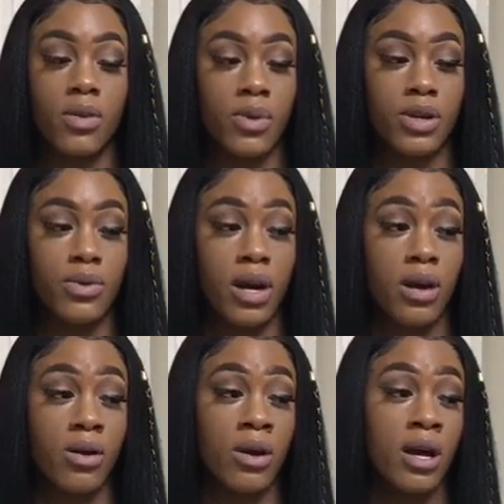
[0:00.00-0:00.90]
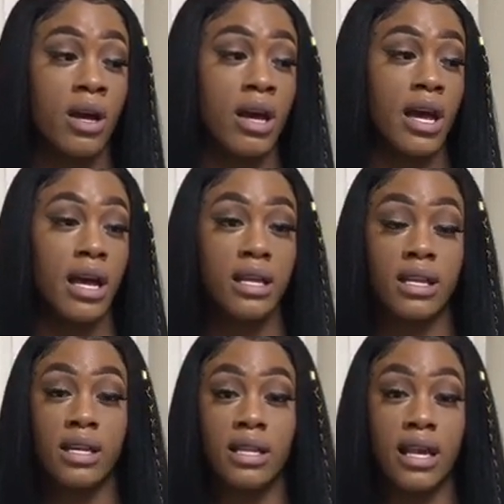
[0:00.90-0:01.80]
on where you go. And
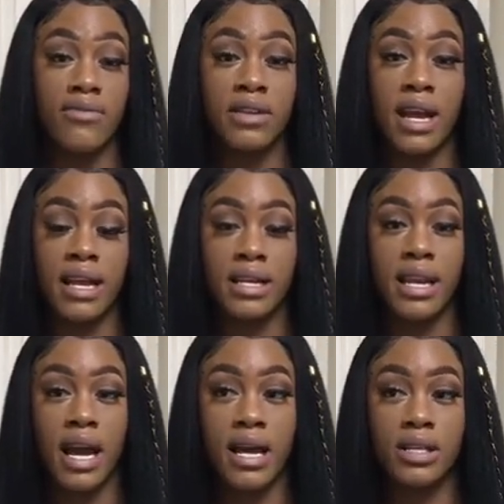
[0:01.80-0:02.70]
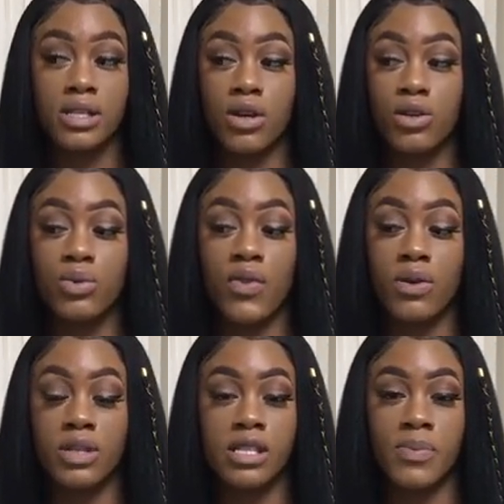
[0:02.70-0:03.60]
then $11.99, so you've
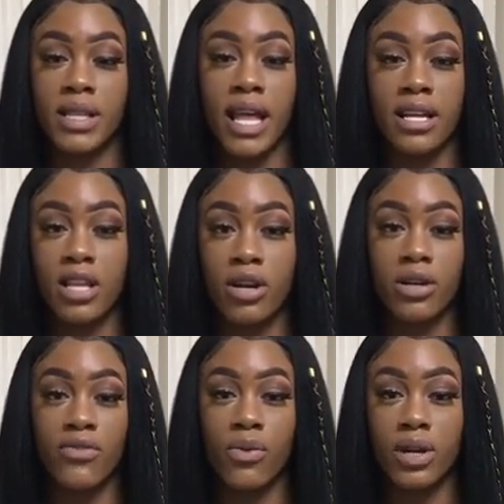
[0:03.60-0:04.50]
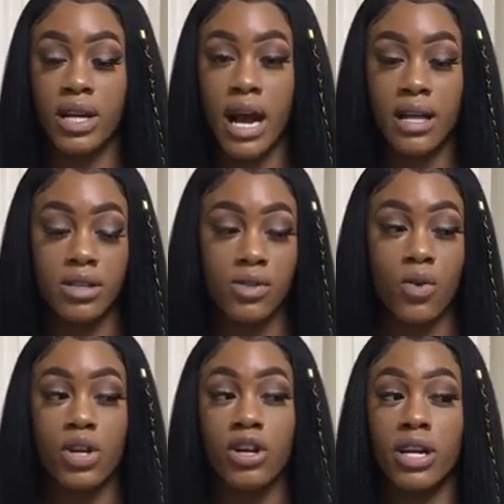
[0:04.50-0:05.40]
only spent like $30 or $40
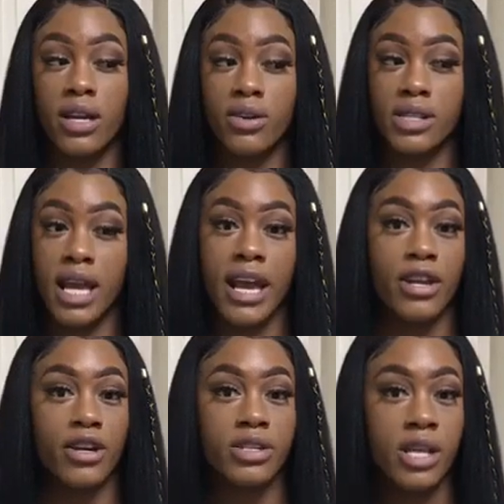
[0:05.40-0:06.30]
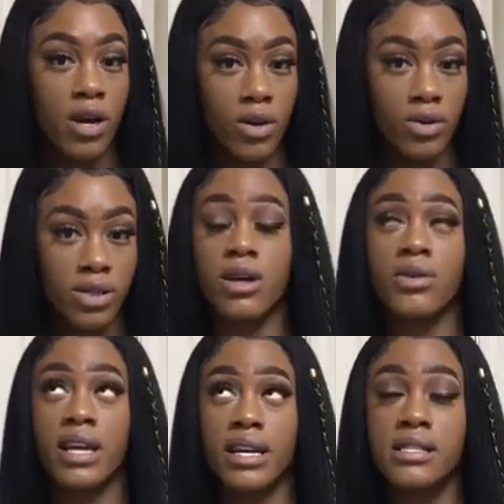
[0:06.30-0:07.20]
on your nails and your toes.
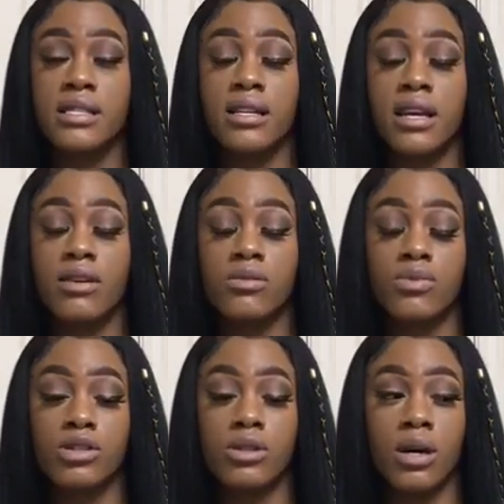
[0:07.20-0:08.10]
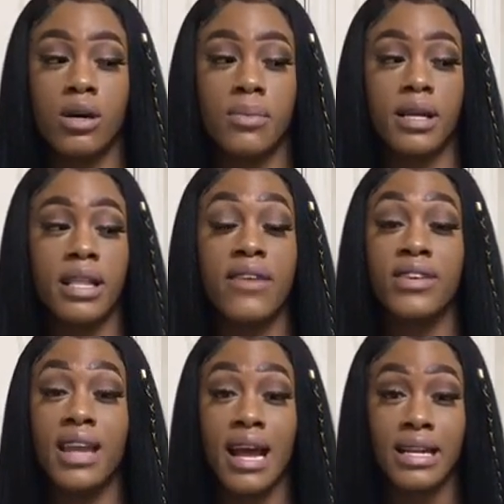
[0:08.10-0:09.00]
So yes, the nails were
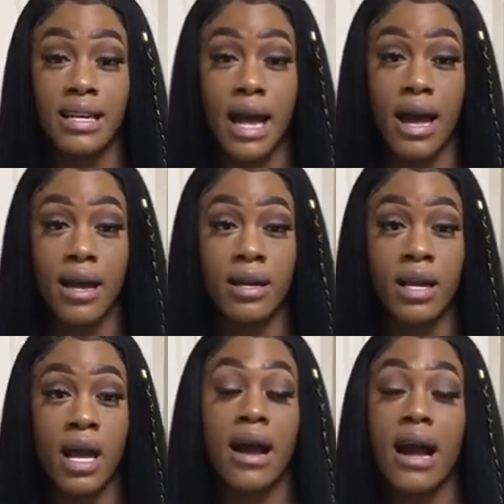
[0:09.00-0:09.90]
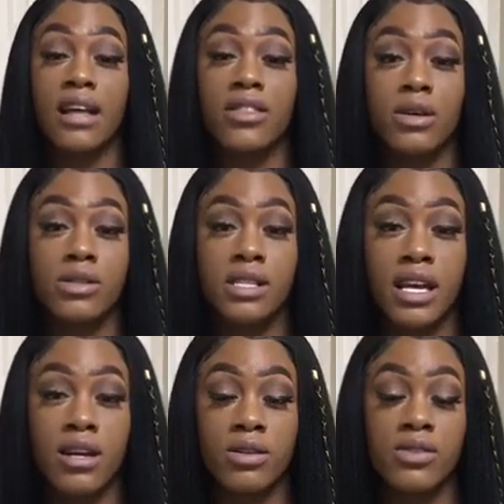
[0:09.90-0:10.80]
$11.99. I got those
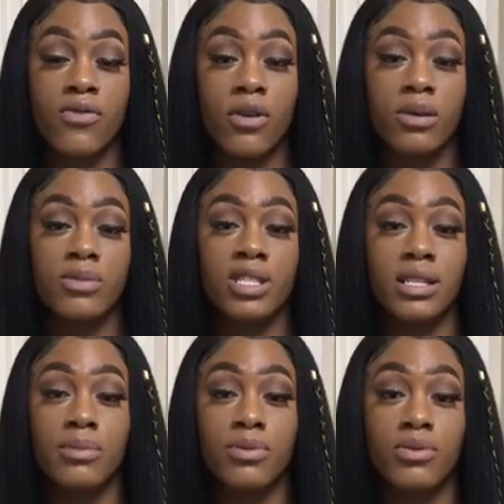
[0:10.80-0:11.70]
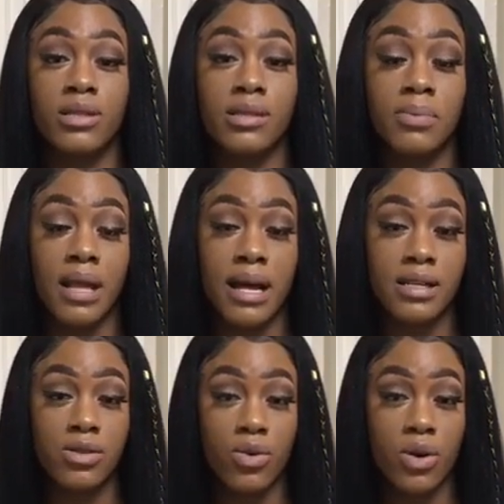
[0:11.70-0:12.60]
nails from Jenny Beauty Supply
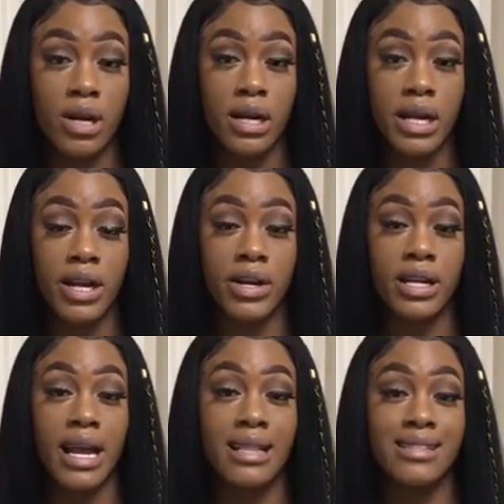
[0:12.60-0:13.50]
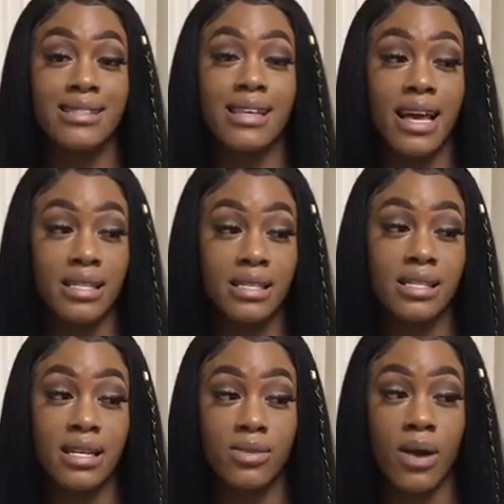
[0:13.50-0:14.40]
Store here in Dallas, Texas.
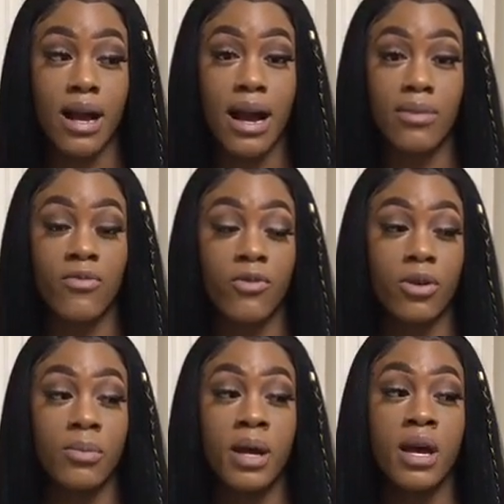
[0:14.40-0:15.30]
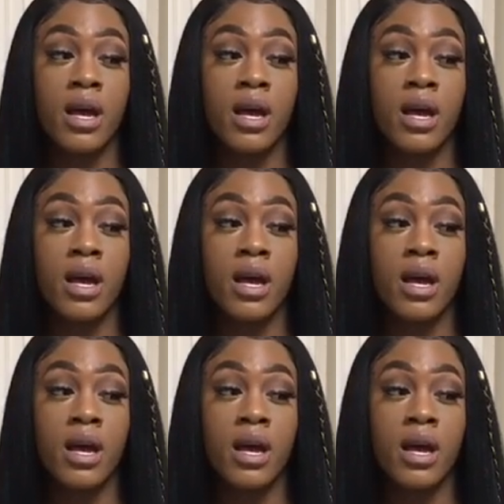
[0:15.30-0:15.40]
That's where I got them from.